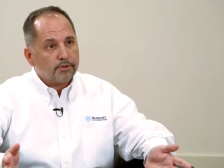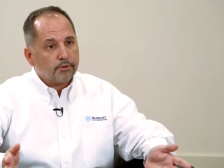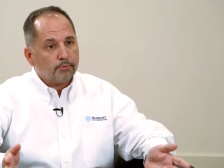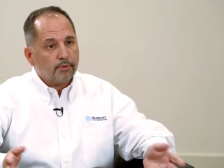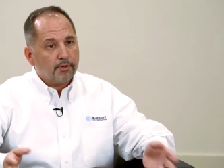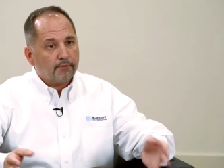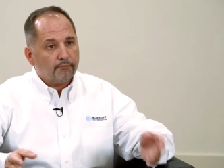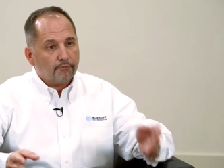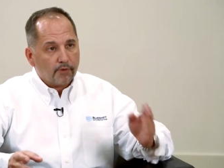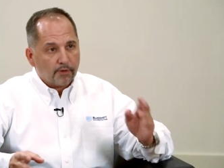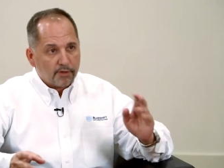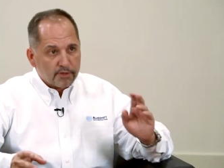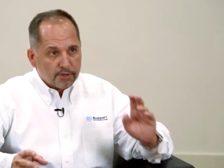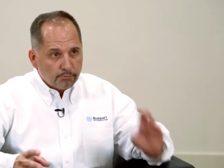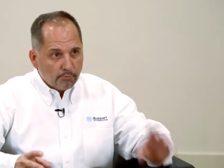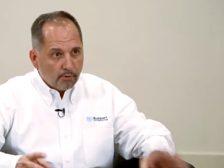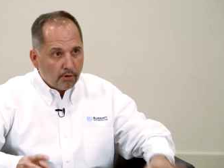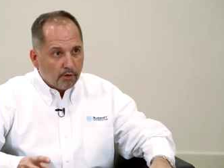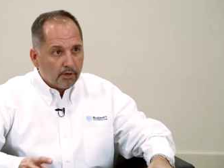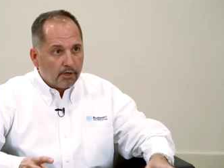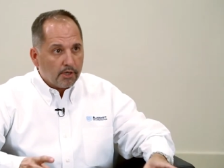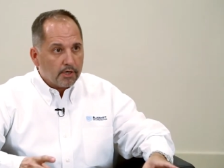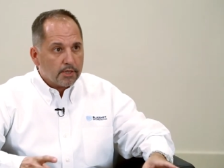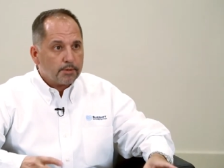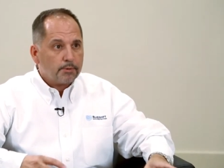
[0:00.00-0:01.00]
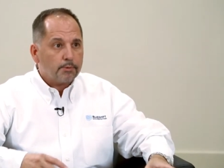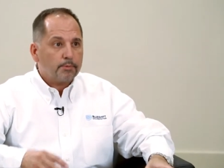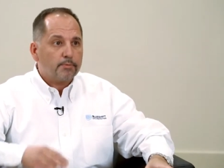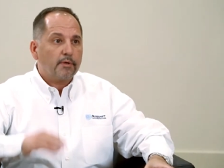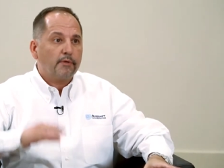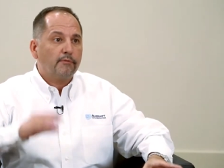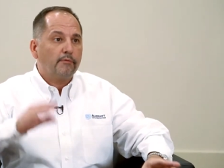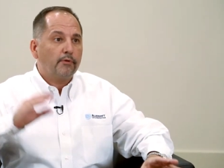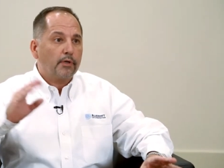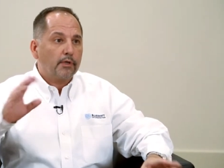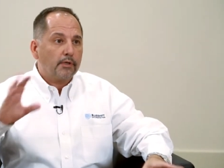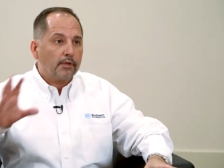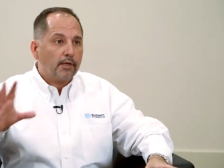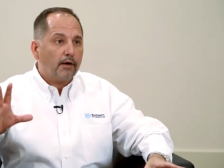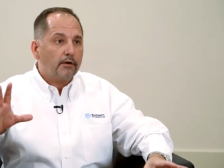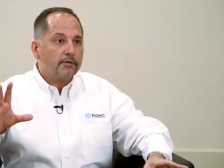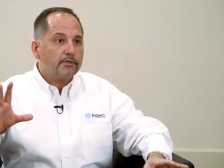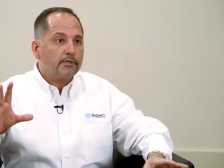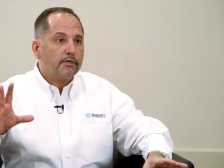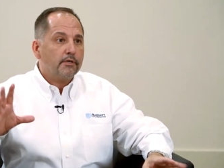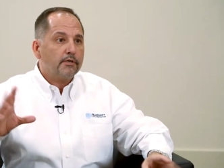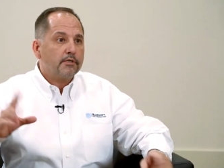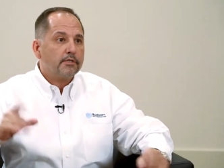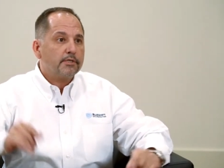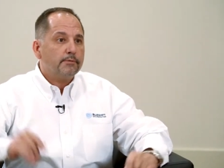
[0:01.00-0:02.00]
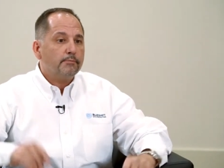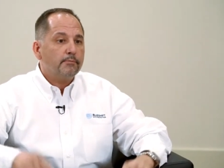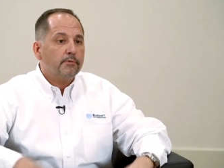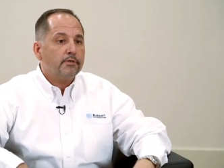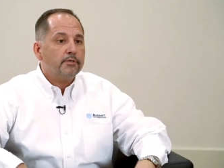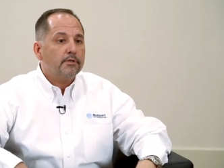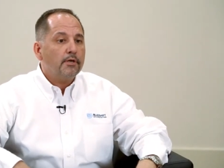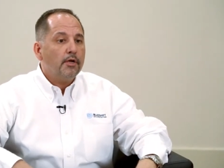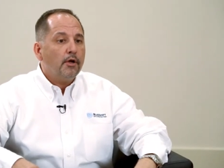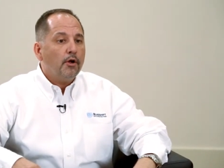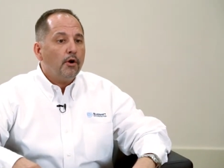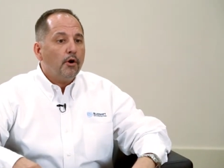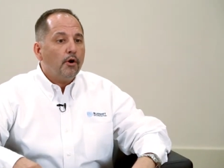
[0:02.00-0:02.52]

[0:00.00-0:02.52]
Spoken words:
So we have very small customers, we have very large customers.